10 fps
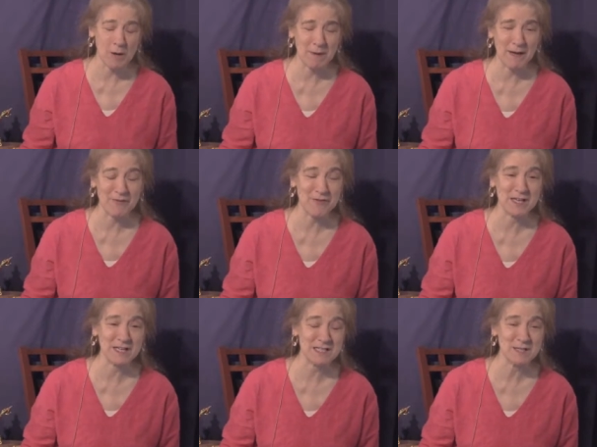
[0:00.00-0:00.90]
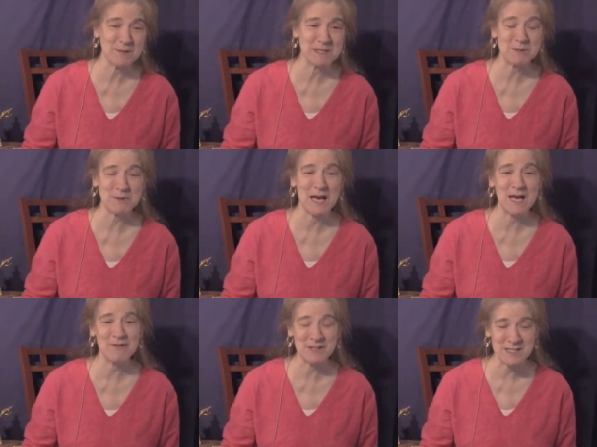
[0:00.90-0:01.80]
about things and
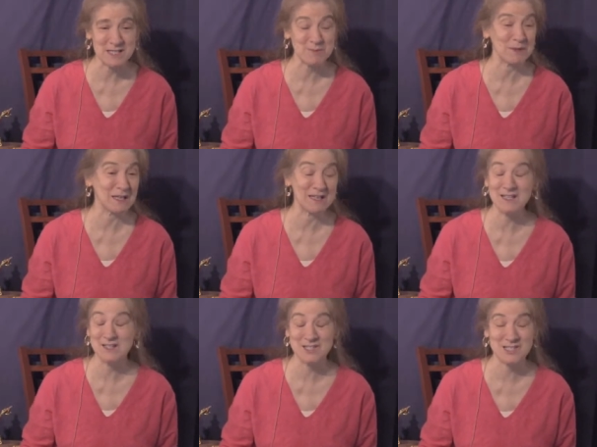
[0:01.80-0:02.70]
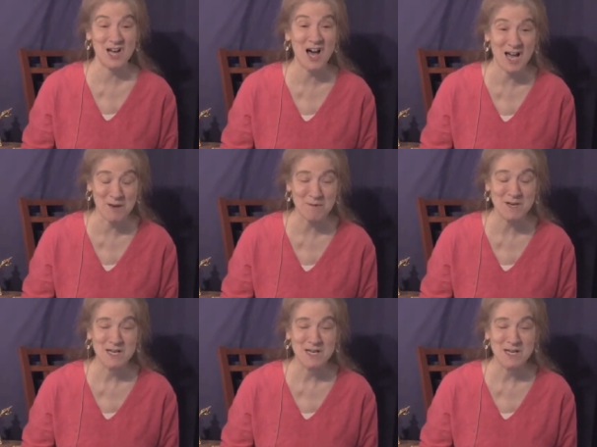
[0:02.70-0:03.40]
misbehaving since beginningless time.